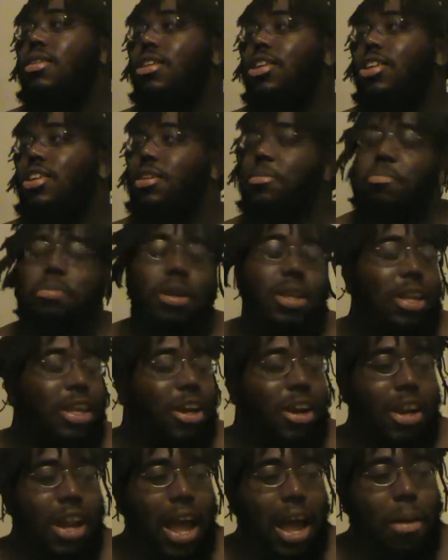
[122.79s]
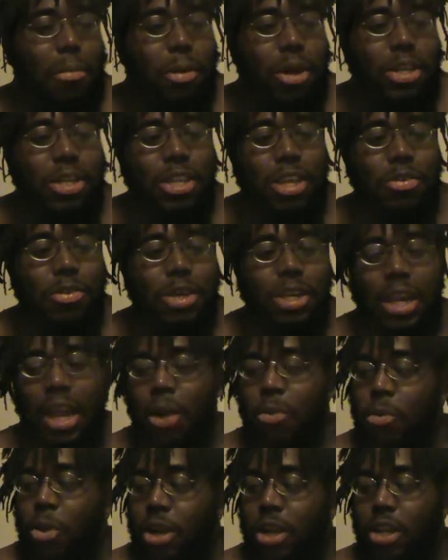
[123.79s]
Just depending on how much there is
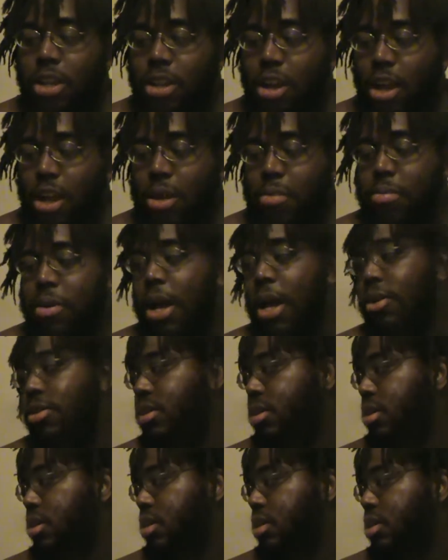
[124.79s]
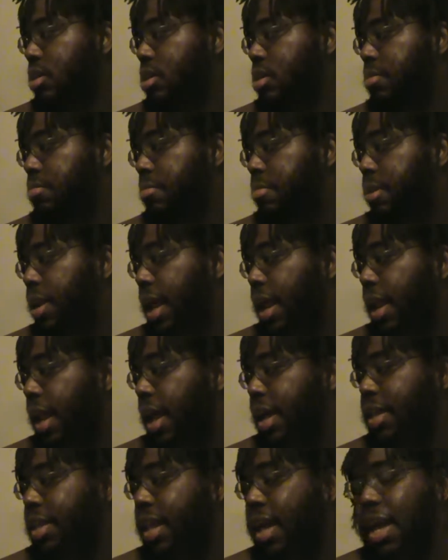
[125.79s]
I want to talk about. But I
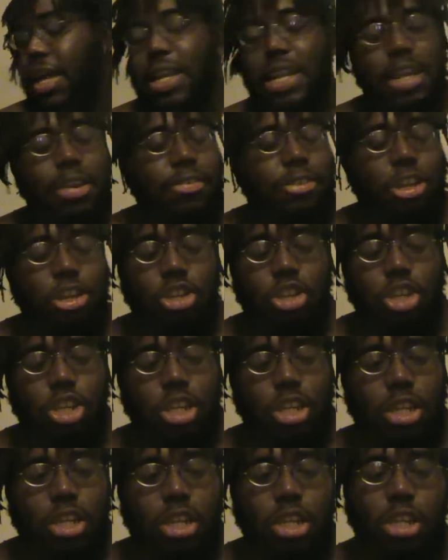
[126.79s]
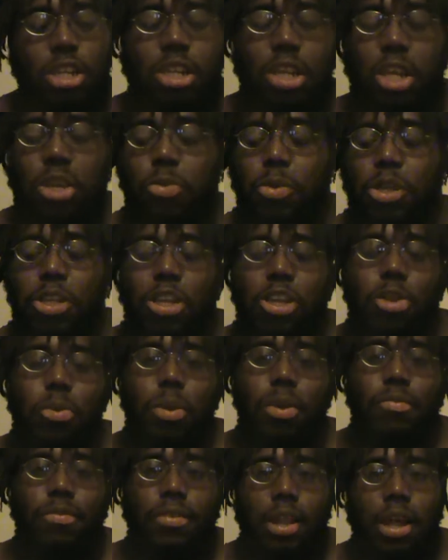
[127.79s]
like the idea of just continuing to do
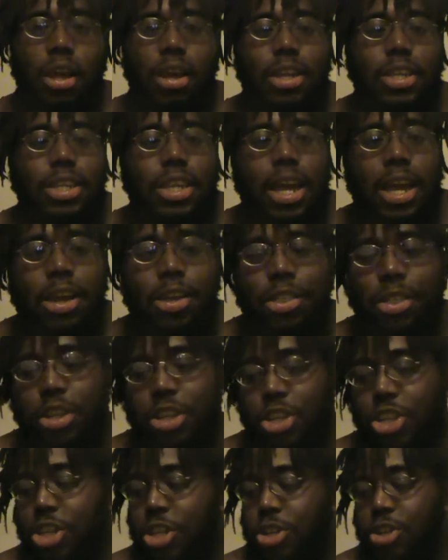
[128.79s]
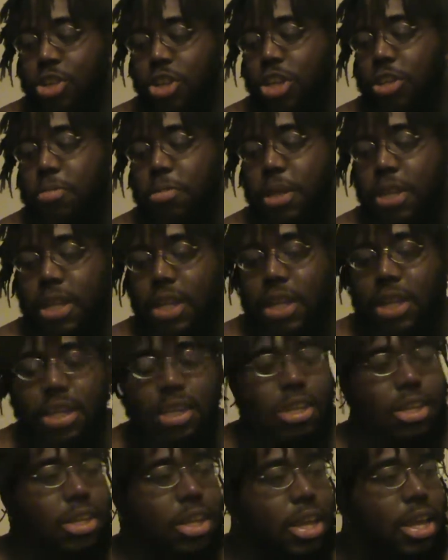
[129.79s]
it vlog style this year just
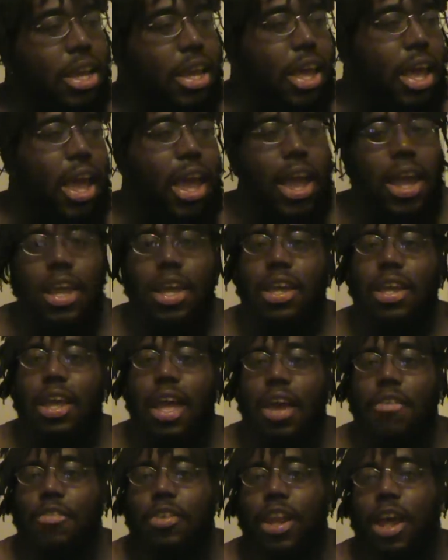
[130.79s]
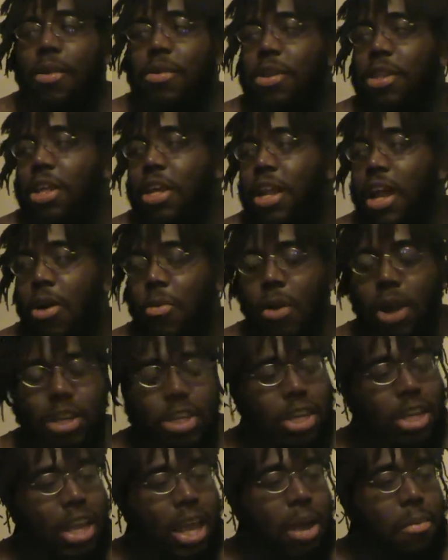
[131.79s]
because, hey, every now and then I'll
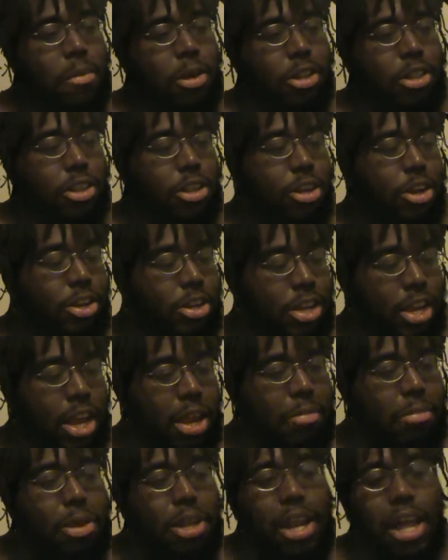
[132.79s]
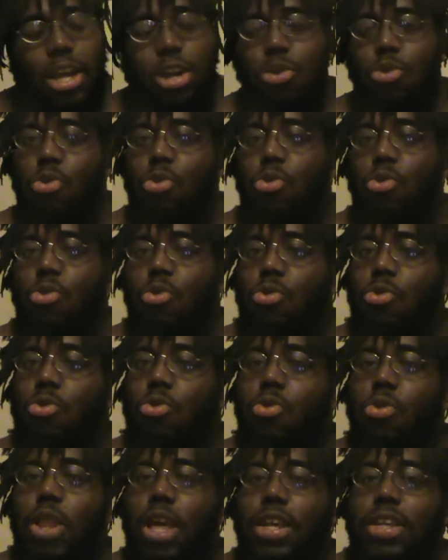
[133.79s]
watch a game on Thursday and be like,
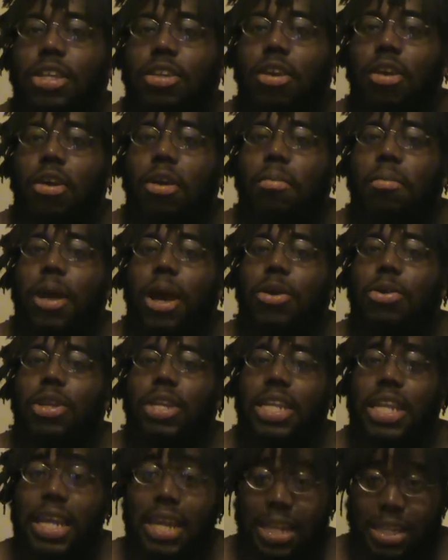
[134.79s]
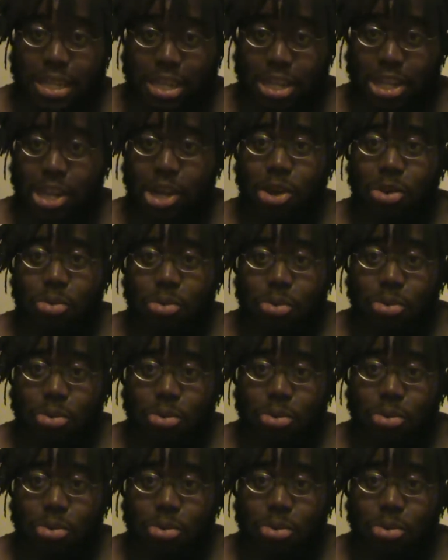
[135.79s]
ooh, let's talk about this stuff.